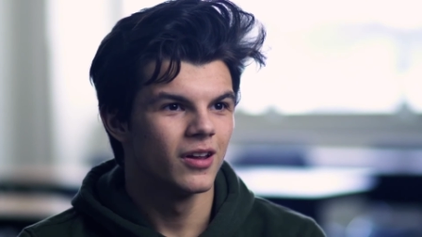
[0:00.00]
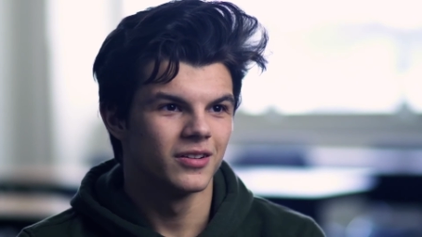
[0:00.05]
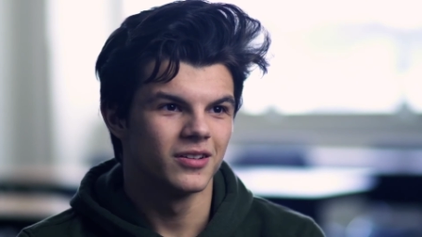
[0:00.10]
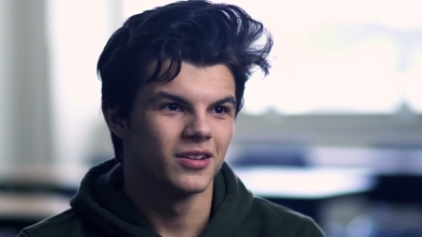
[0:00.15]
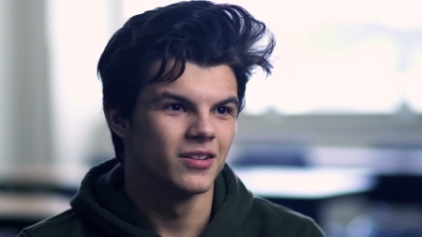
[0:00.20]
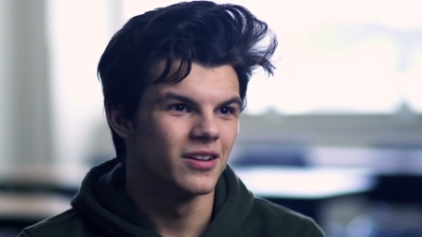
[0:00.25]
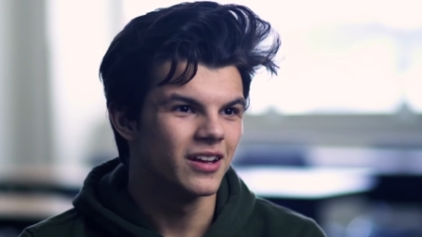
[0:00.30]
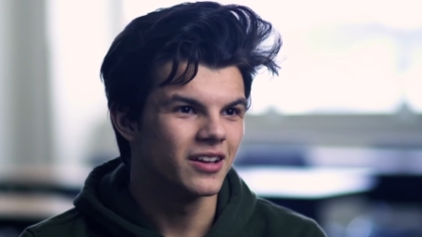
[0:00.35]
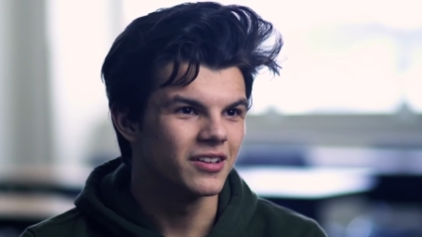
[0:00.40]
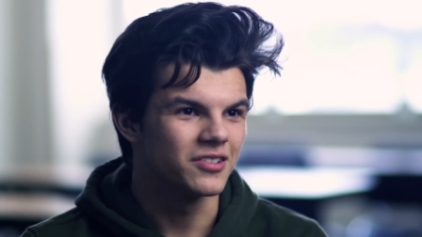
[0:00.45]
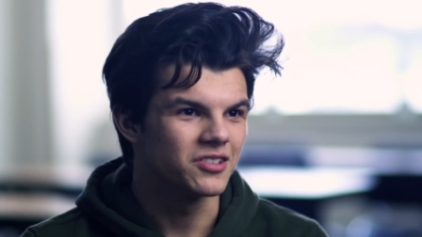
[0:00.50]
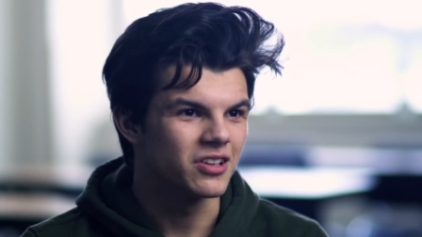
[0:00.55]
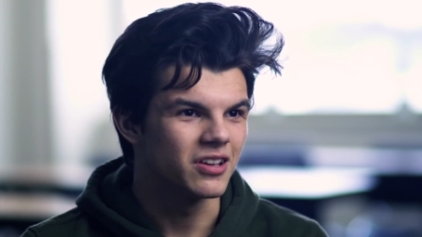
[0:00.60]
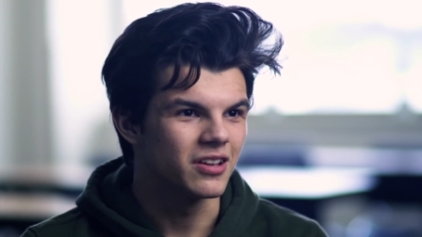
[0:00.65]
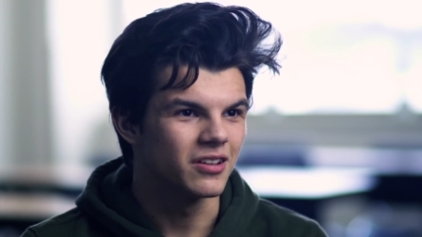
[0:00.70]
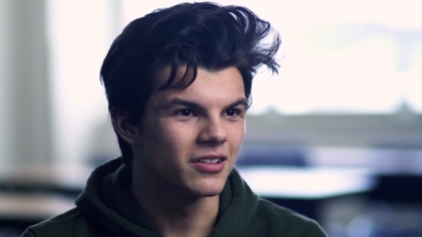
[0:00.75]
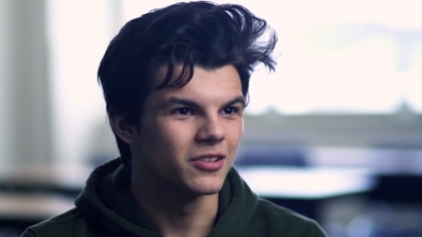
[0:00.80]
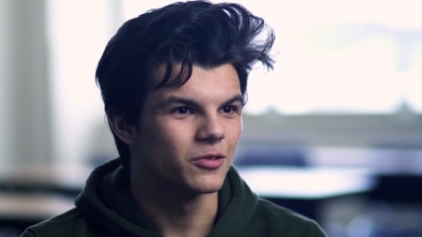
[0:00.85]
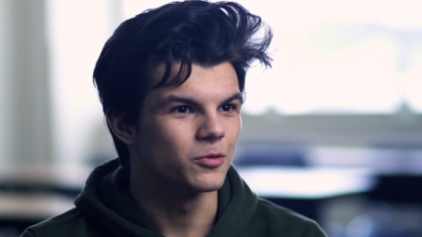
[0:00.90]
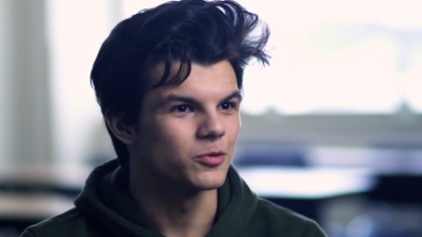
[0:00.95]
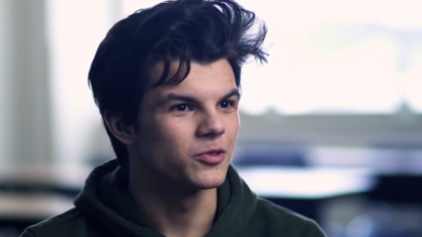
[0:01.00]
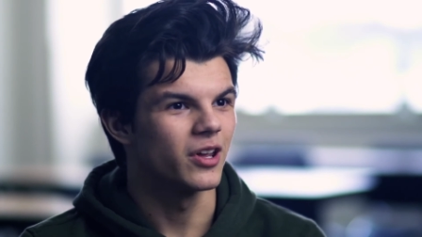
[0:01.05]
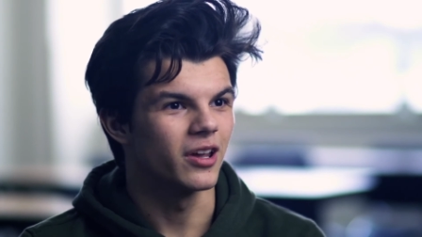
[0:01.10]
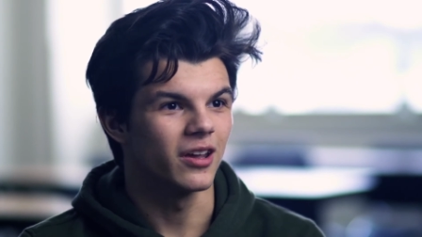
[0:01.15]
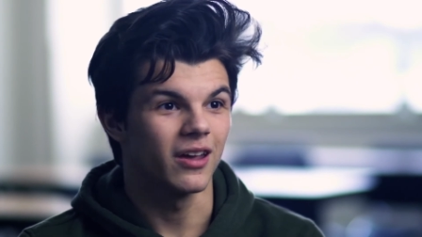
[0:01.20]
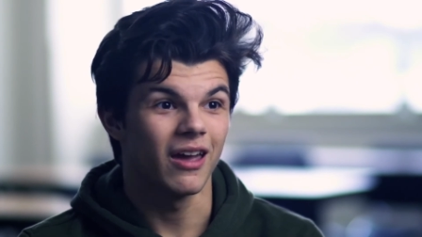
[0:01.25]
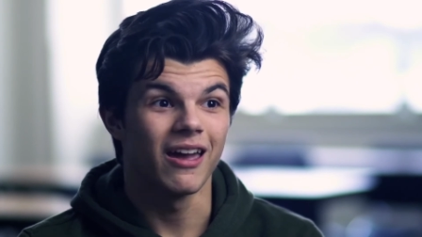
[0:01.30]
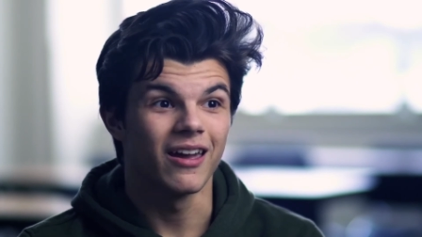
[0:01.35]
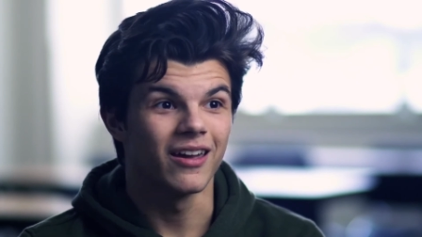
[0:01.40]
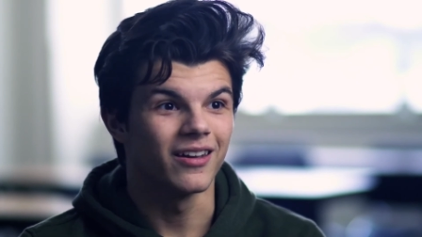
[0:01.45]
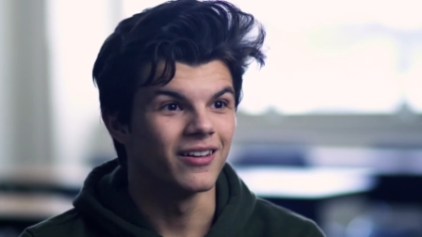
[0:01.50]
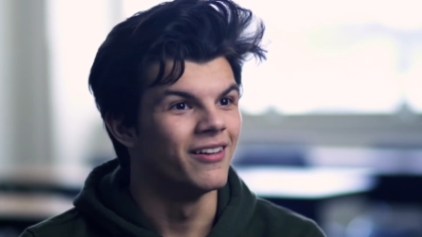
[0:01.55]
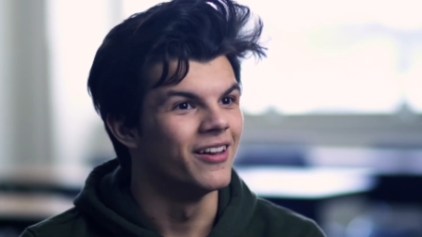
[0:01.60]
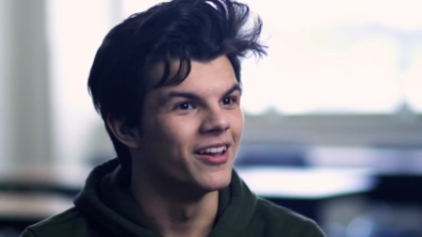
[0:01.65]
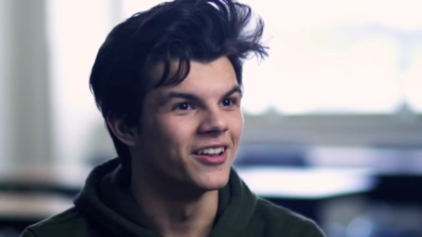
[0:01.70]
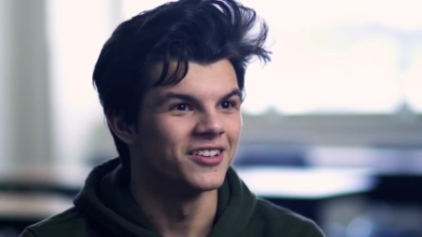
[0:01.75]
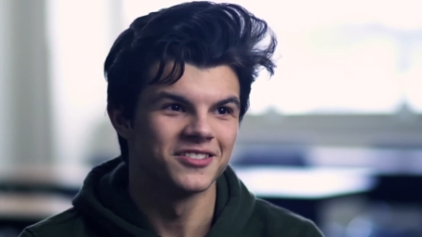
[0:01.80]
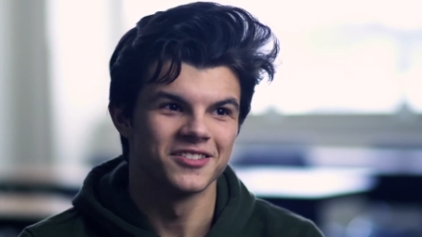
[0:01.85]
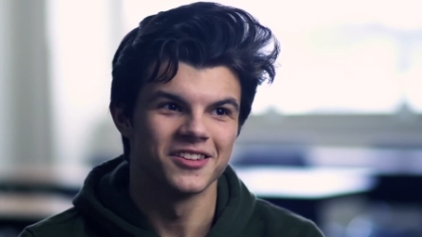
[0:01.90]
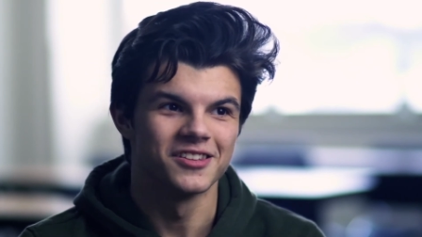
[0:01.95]
to nicotine, it was like, hey,
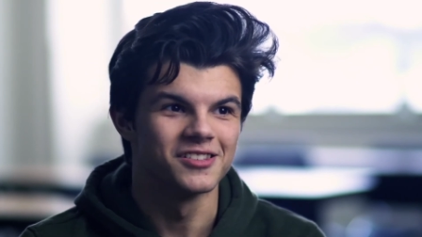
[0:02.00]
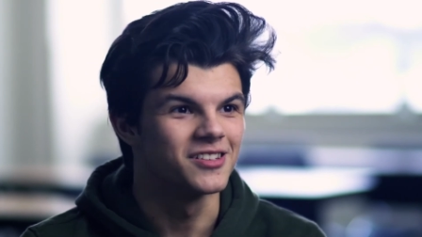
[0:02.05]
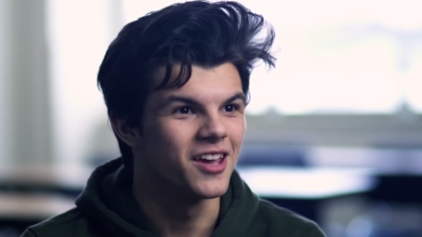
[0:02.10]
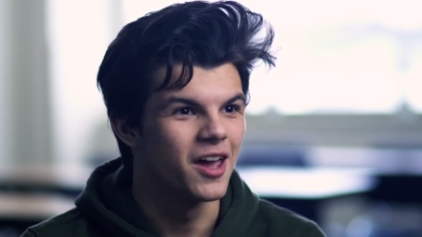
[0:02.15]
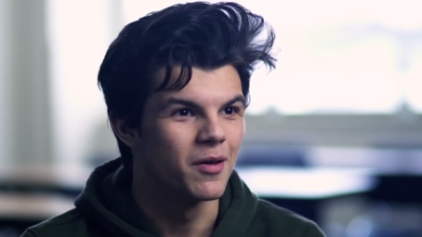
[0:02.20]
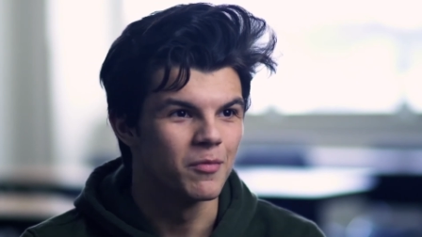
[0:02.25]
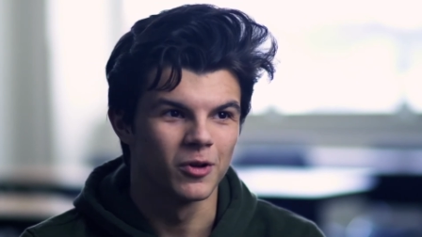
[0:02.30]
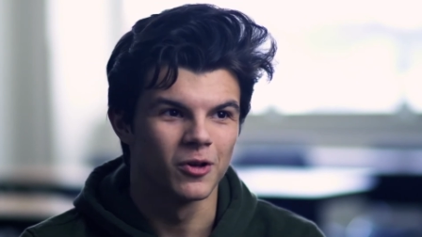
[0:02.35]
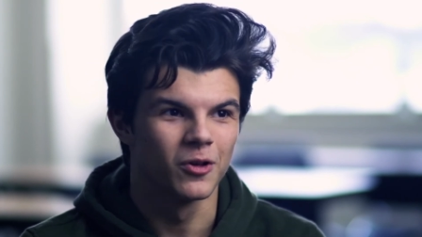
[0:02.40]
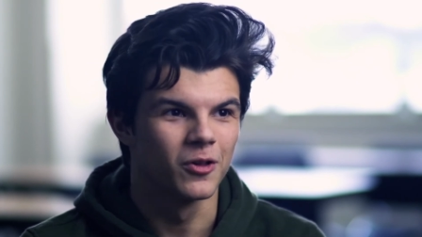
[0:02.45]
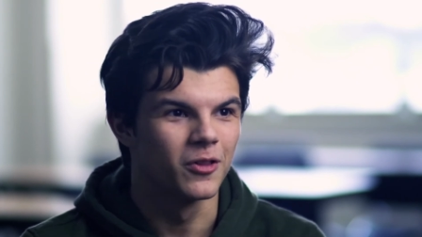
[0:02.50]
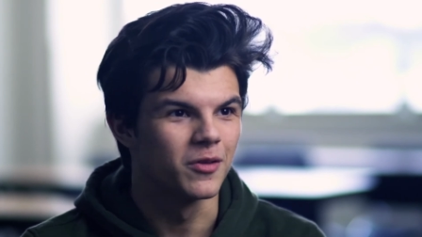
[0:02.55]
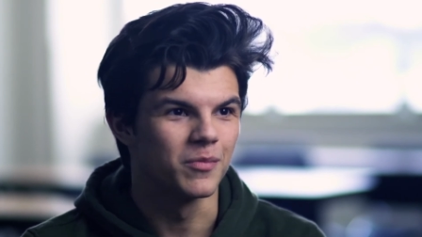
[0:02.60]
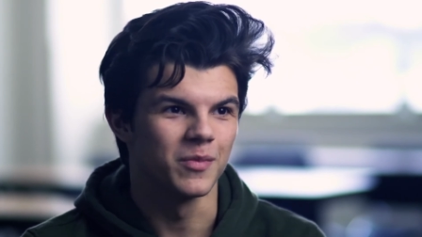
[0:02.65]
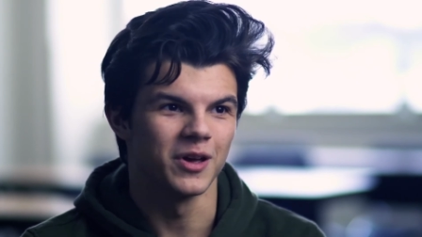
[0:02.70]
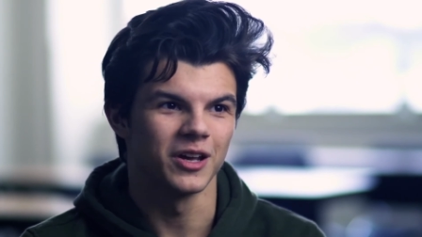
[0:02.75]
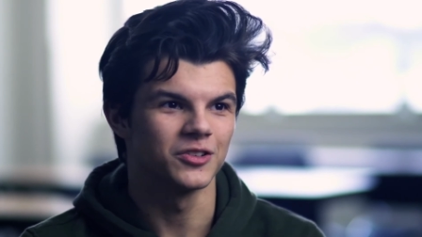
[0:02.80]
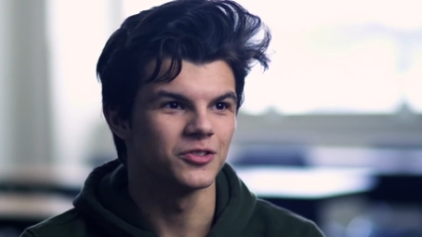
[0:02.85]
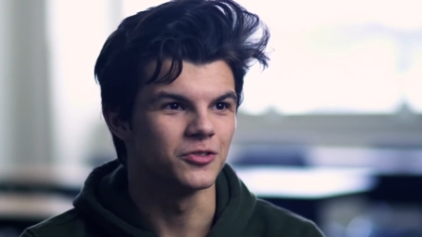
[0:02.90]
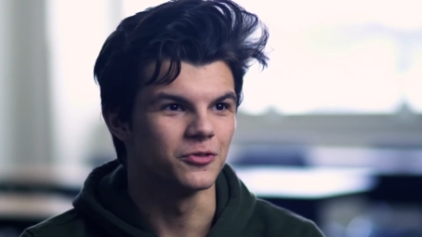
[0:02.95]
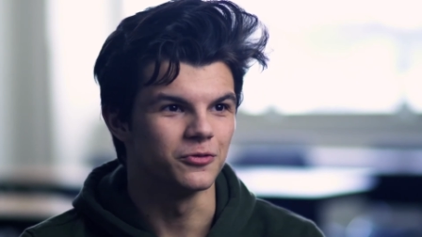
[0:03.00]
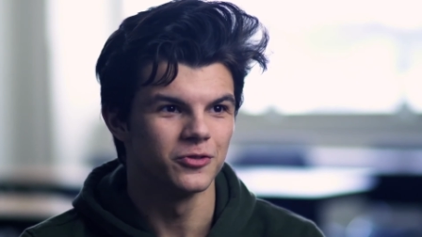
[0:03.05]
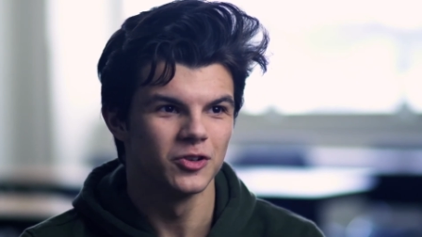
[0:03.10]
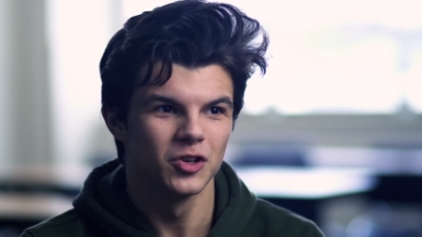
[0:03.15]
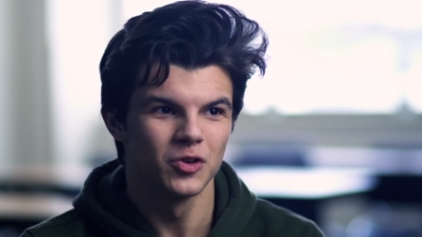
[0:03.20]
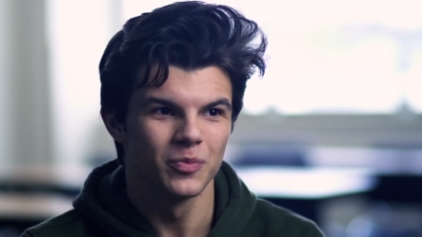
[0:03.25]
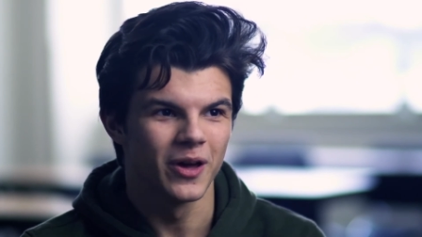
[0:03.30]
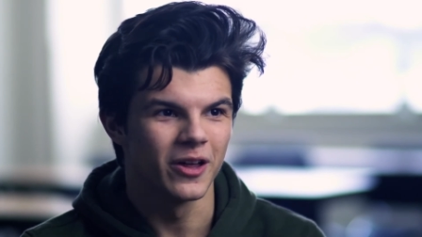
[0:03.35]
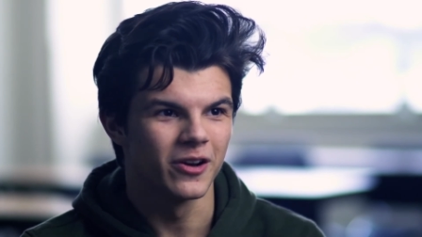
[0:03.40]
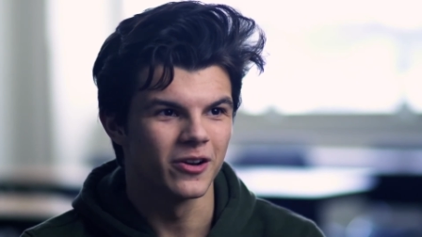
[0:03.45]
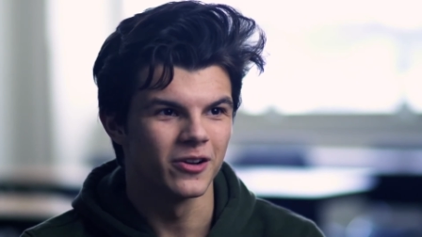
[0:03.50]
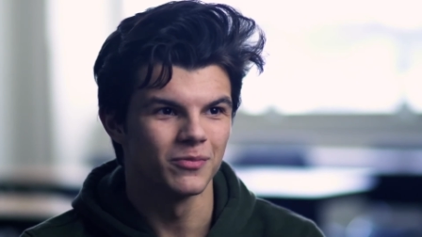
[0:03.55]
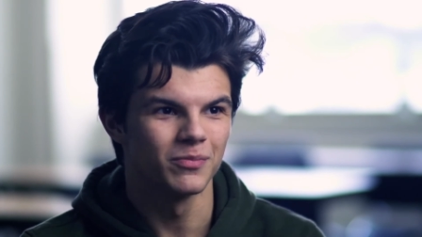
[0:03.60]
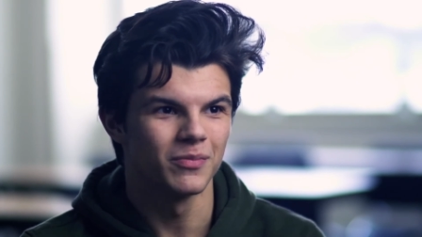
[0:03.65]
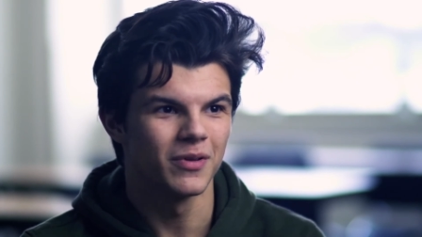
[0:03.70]
it's this chemical that makes you feel better.